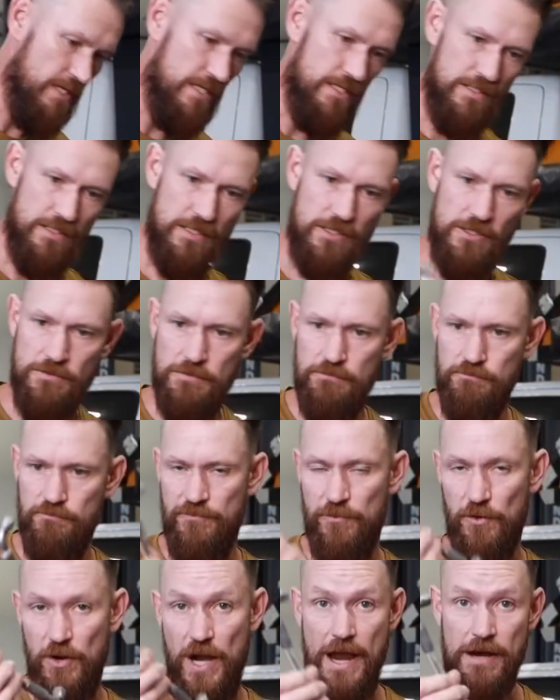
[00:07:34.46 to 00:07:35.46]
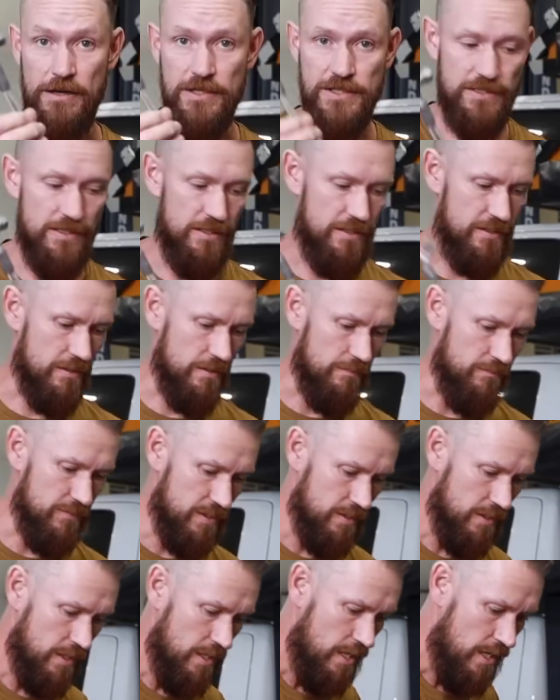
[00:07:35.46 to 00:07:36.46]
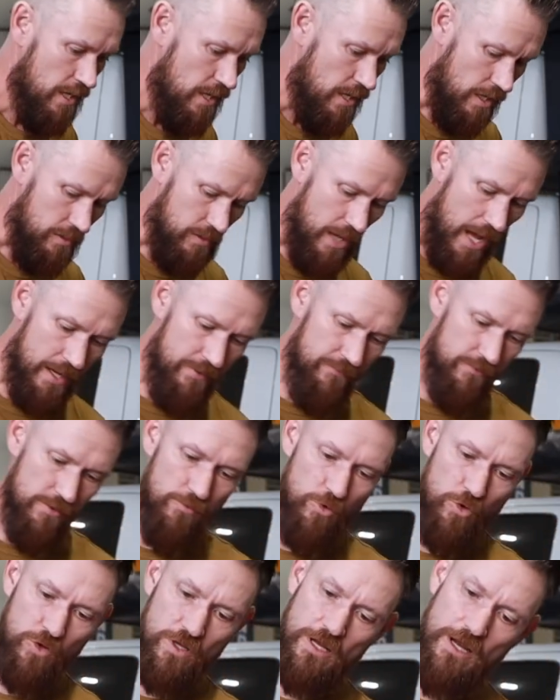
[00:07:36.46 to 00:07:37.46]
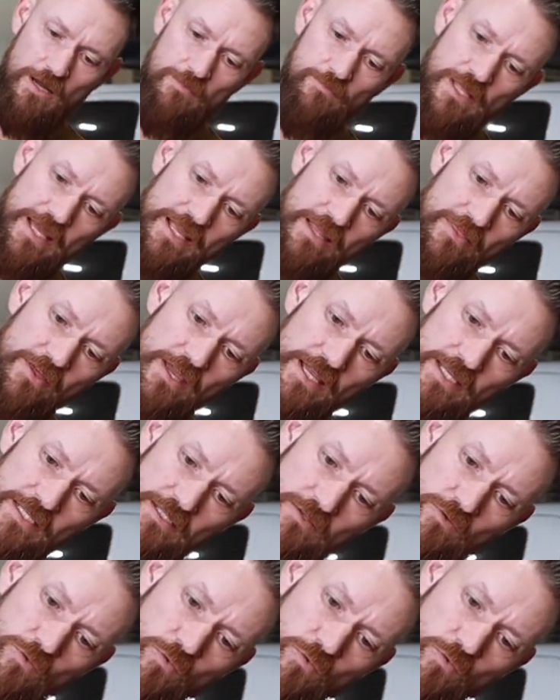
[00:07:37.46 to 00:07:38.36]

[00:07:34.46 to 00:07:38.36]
things that for air systems, a lot of them will come like this,